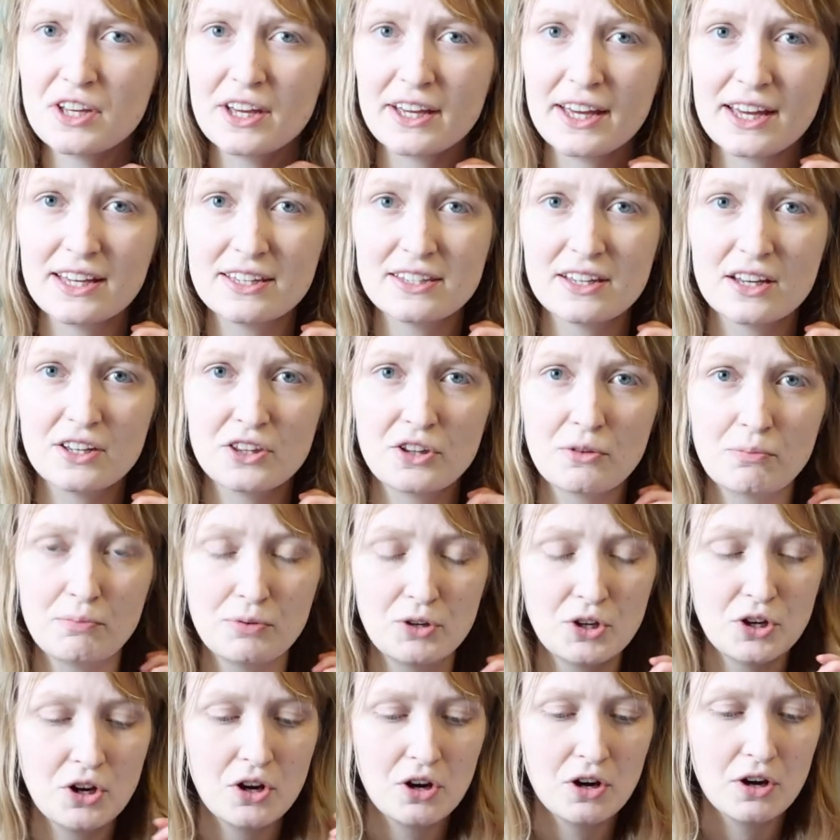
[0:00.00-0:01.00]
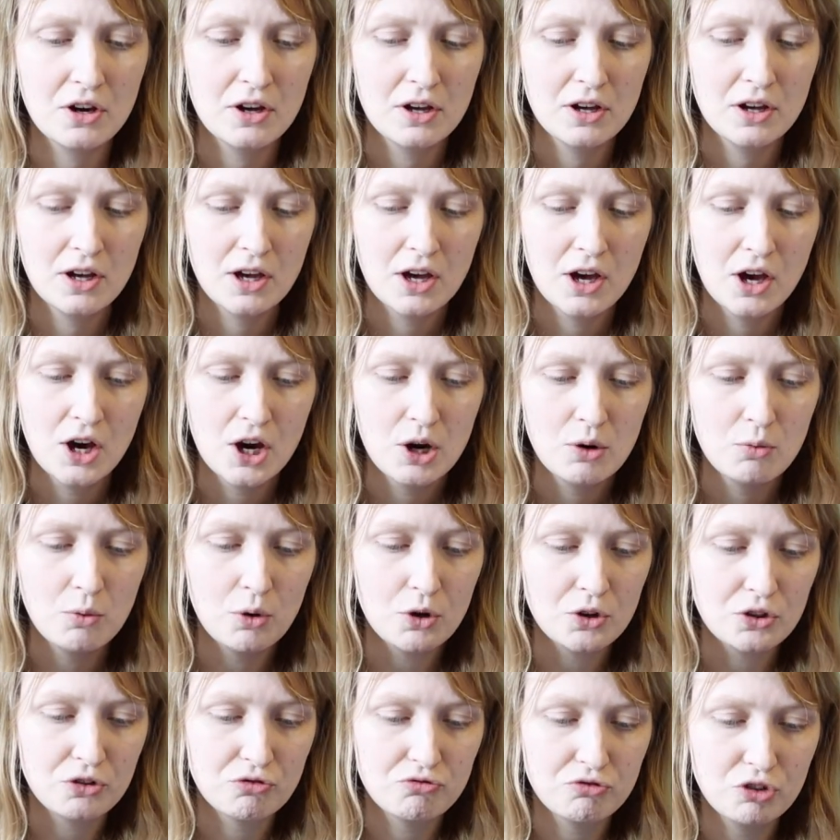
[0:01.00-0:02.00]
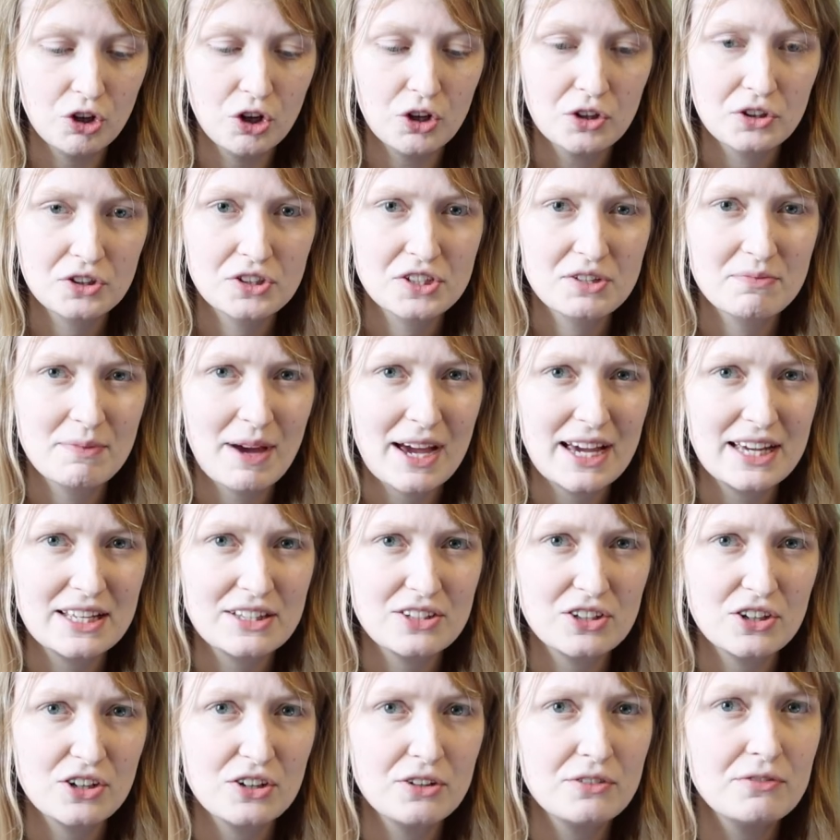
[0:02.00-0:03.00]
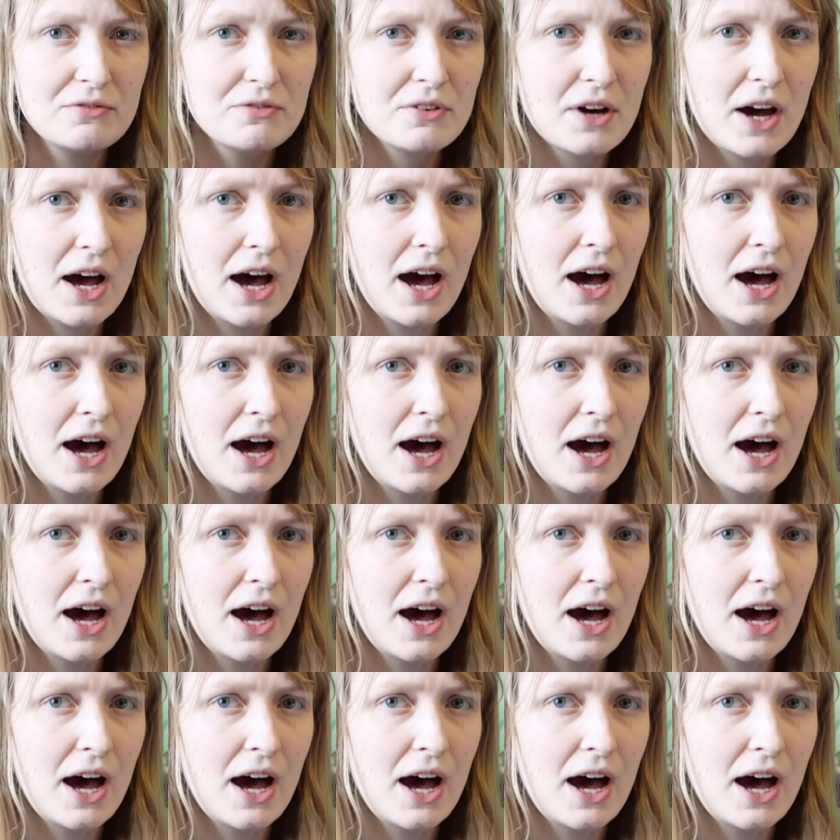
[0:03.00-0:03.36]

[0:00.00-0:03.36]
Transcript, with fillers: I guess, like the pure what the rock's made of.